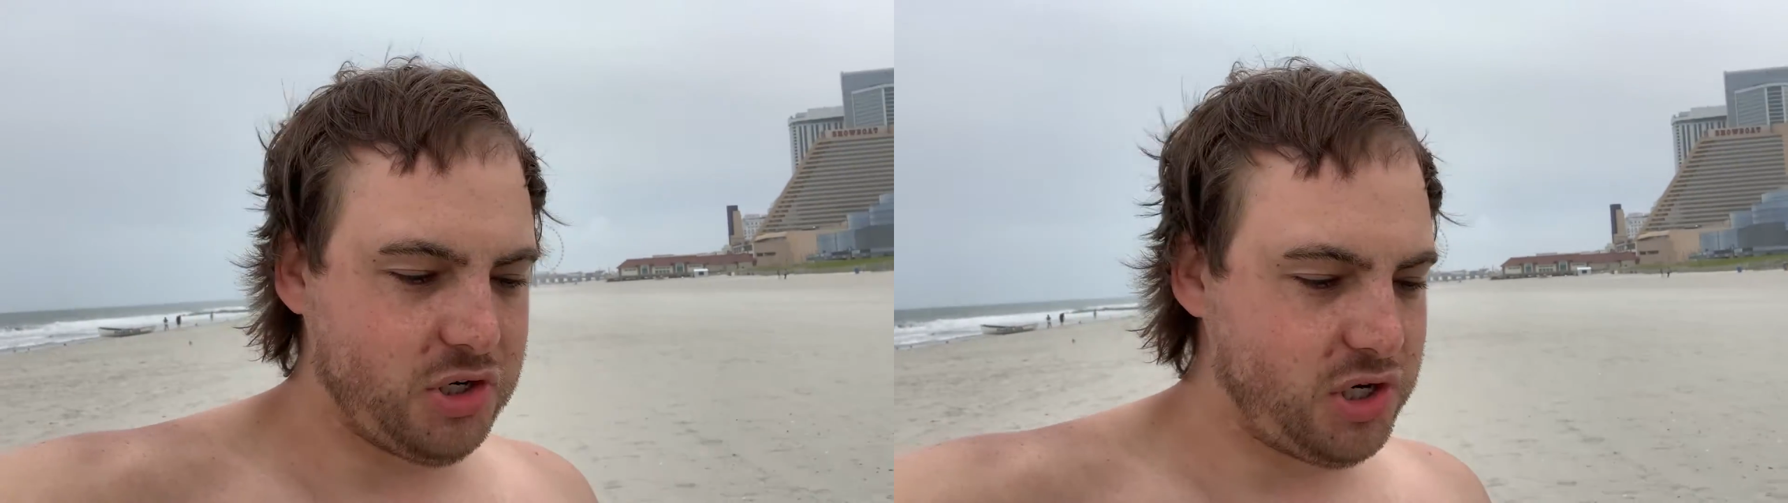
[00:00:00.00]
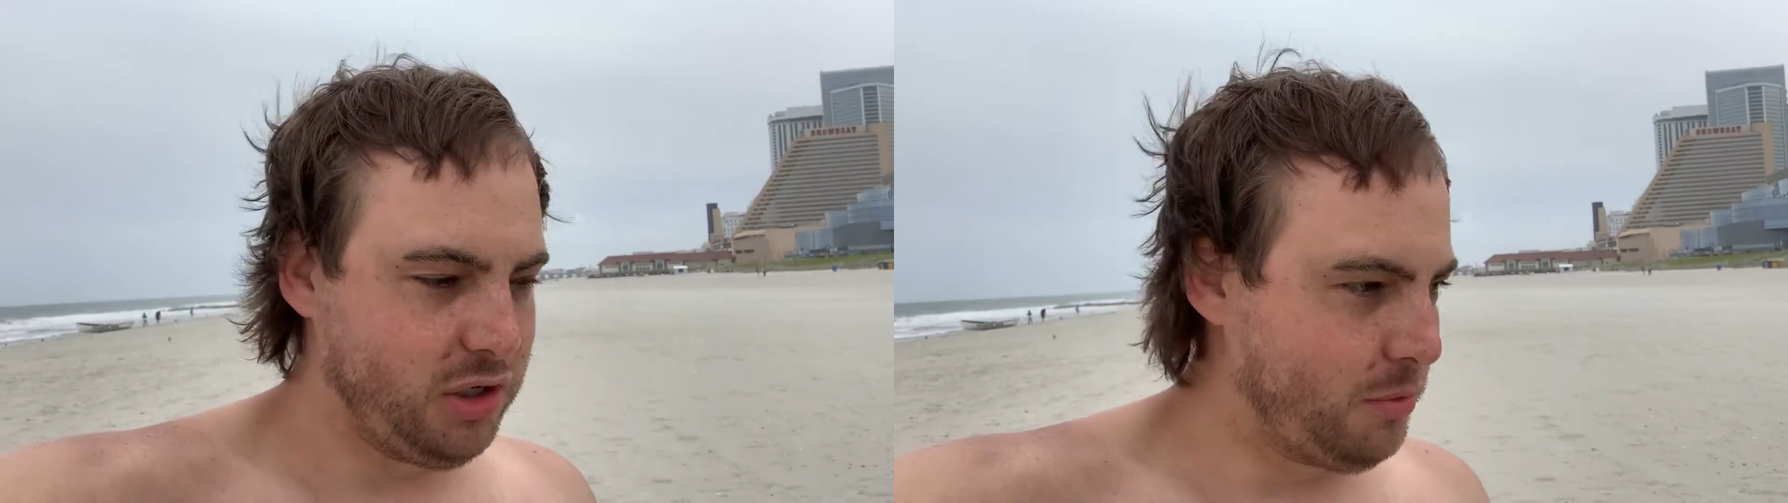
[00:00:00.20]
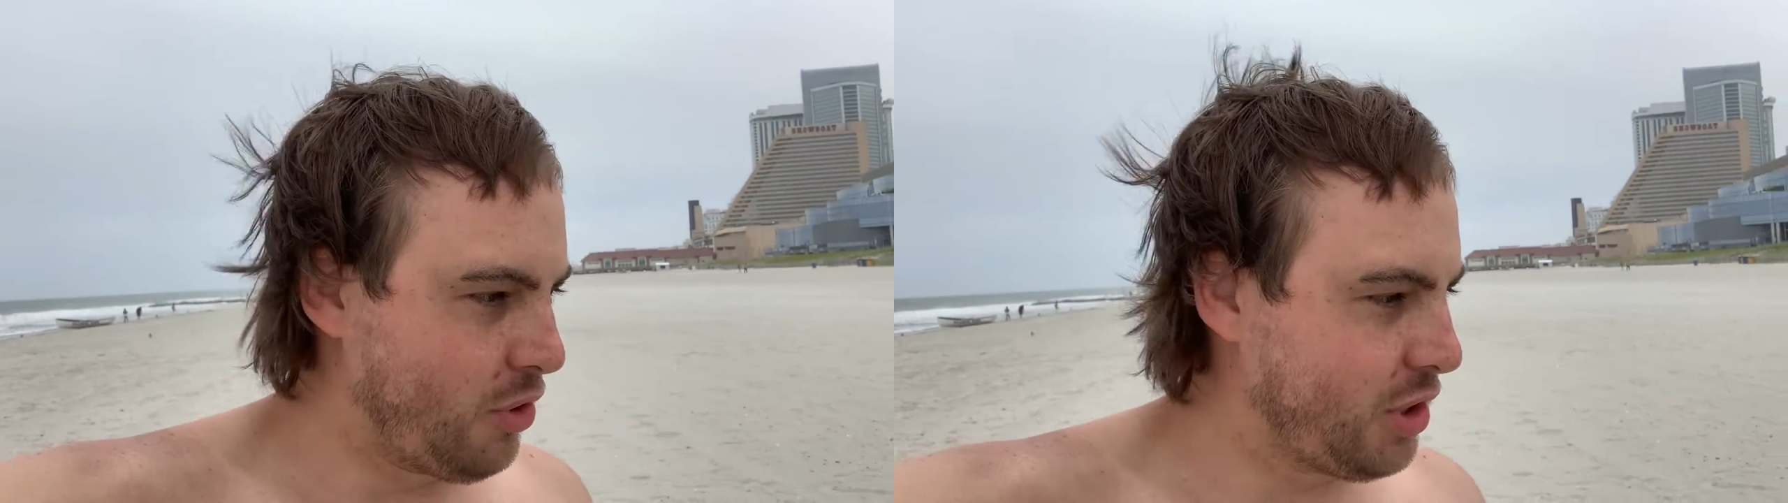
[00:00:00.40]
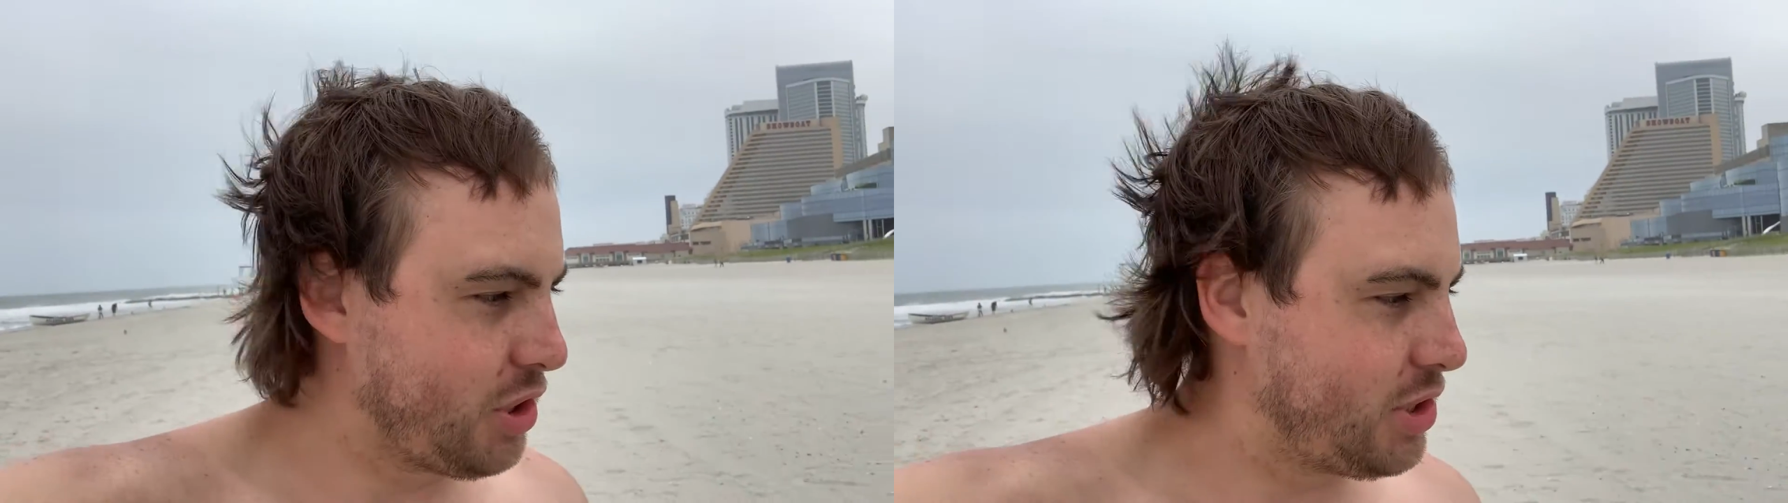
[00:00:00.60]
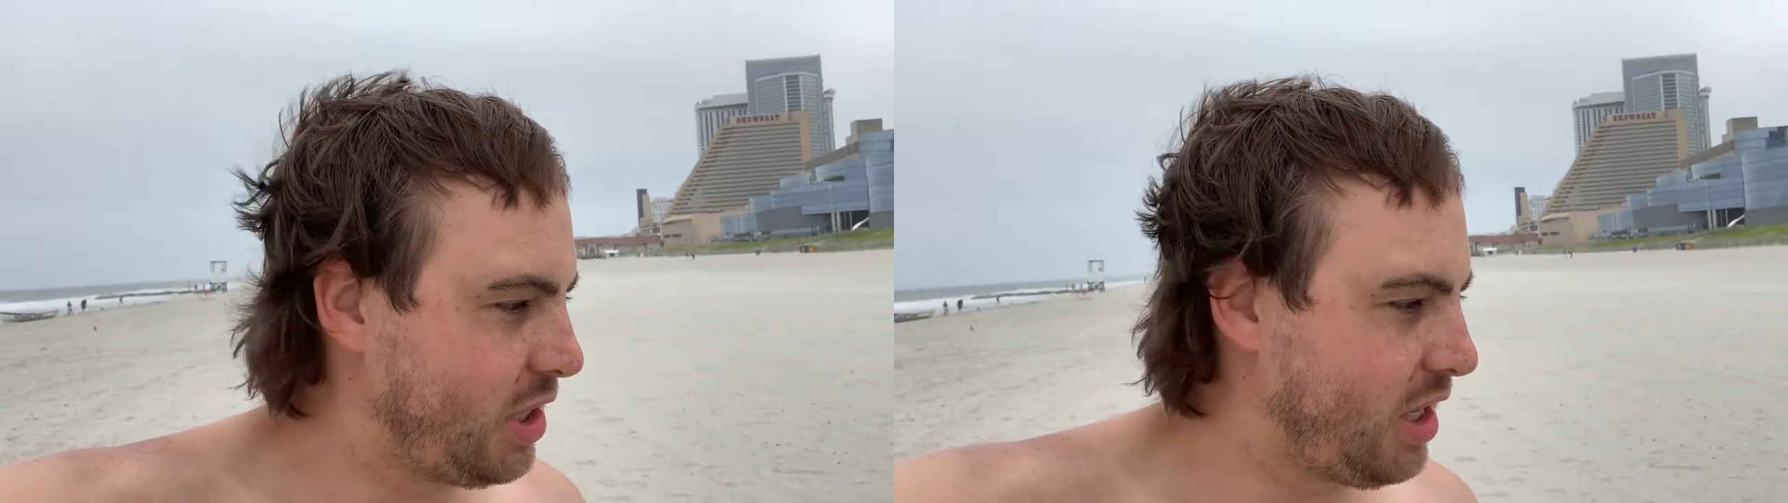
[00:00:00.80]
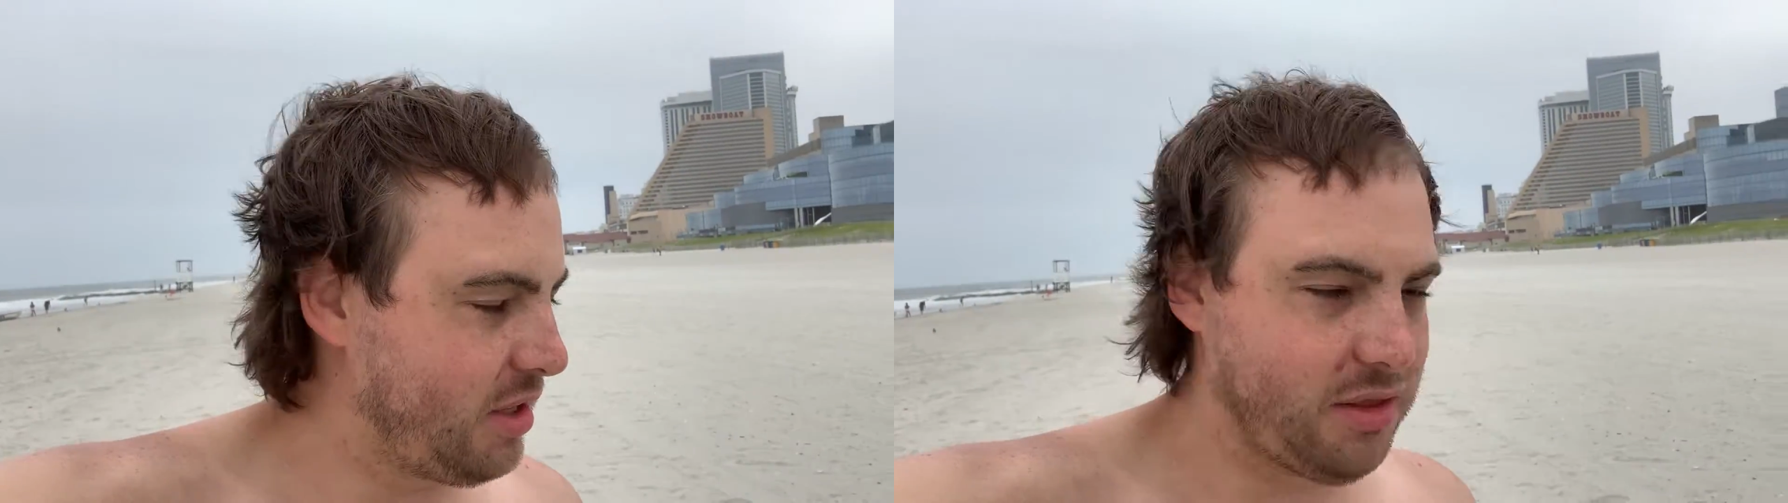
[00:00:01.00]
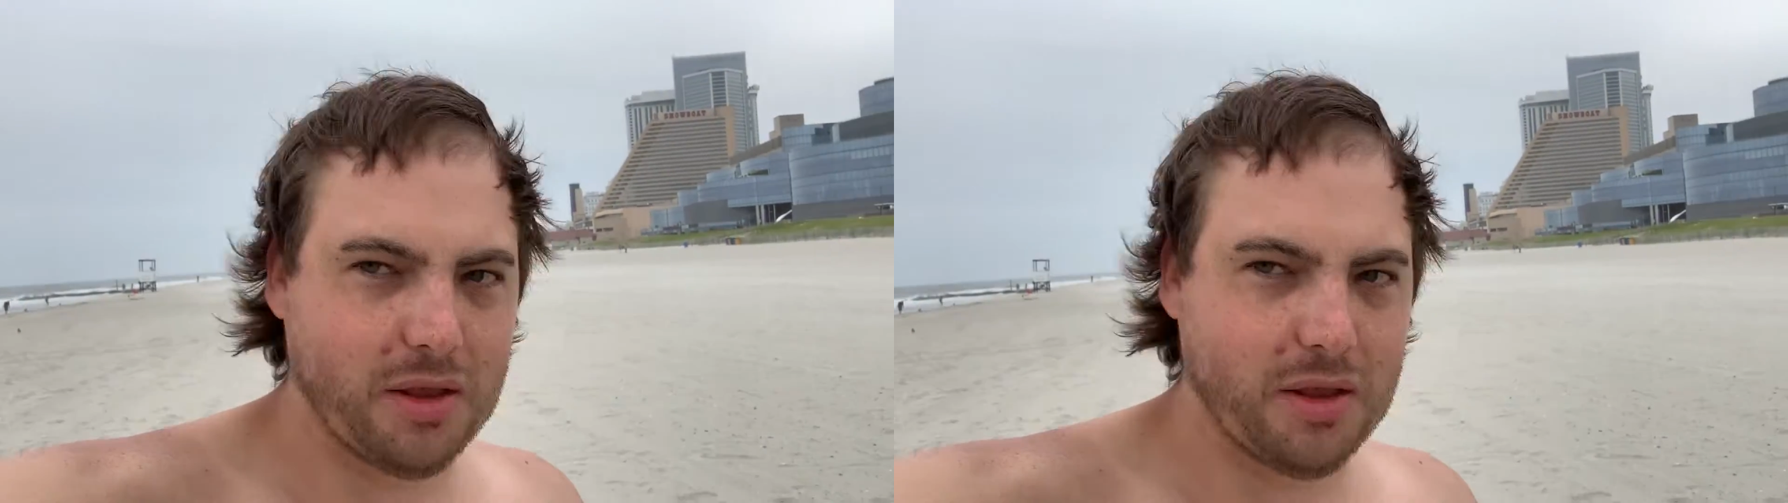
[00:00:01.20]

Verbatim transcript: but she was more interested in